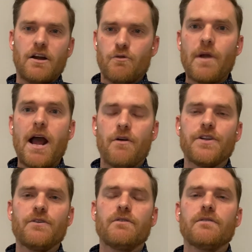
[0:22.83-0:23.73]
around
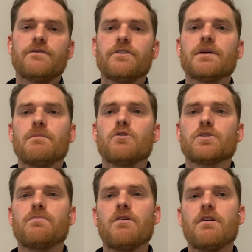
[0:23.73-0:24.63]
you for the
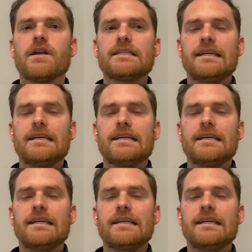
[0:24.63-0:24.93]
most part.